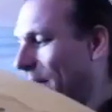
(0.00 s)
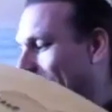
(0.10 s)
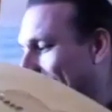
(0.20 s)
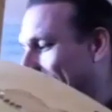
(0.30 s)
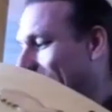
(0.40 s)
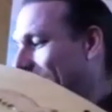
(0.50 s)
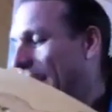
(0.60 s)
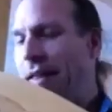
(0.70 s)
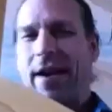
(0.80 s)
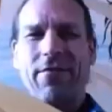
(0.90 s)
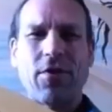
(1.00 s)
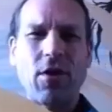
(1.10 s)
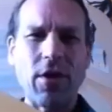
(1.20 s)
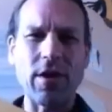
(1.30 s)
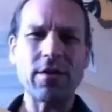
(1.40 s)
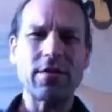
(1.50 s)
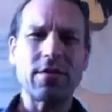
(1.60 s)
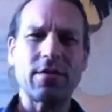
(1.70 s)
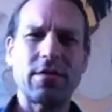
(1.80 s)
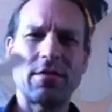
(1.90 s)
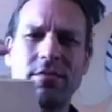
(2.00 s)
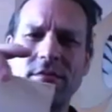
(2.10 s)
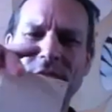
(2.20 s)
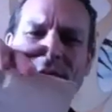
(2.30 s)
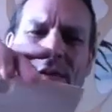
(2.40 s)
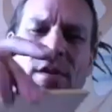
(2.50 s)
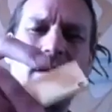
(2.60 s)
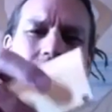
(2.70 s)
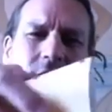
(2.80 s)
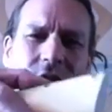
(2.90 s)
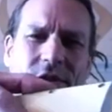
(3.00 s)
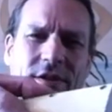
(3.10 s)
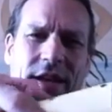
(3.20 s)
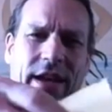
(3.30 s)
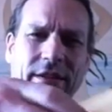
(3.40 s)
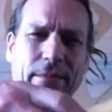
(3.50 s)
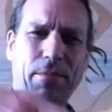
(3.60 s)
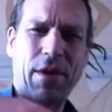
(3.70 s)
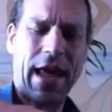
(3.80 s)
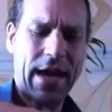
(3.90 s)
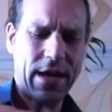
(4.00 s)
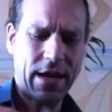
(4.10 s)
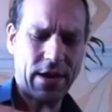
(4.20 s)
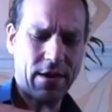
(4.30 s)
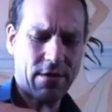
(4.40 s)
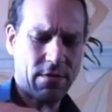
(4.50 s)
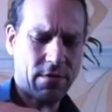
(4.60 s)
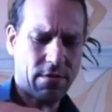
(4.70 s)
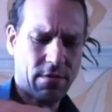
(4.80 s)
it. And of course, we just take the plate here,